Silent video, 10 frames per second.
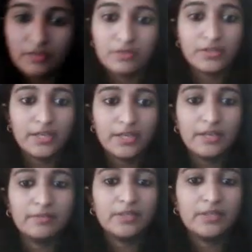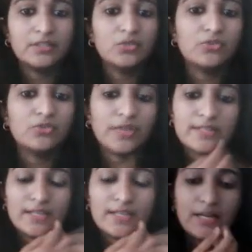Okay, where the nutrients
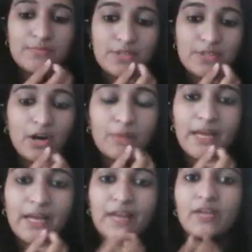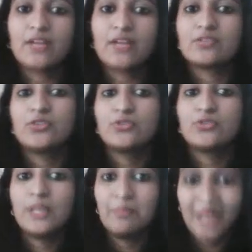are absorbed and transferred to
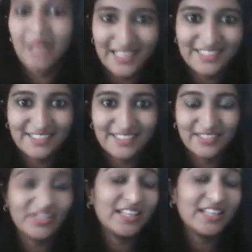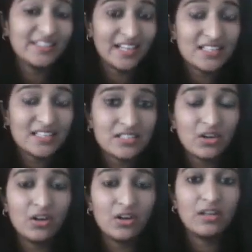the blood. Okay, that's
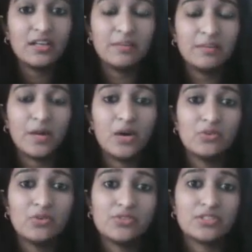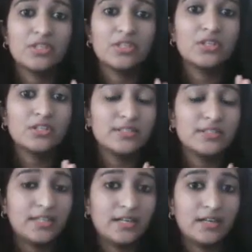all about
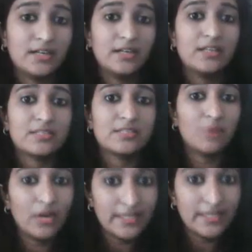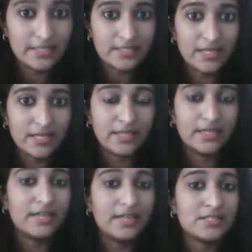the small intestine
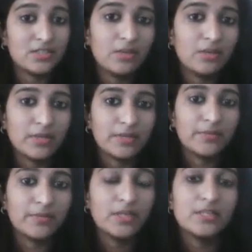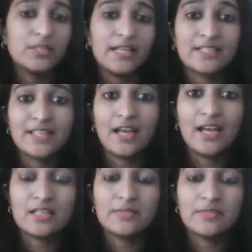and stomach. Next
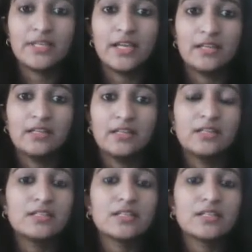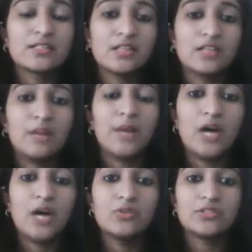class we can discuss
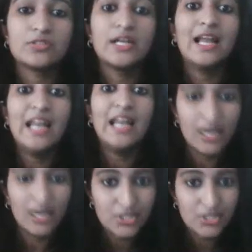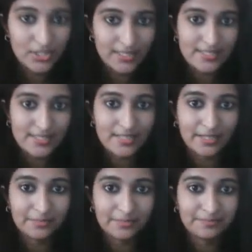about large intestine.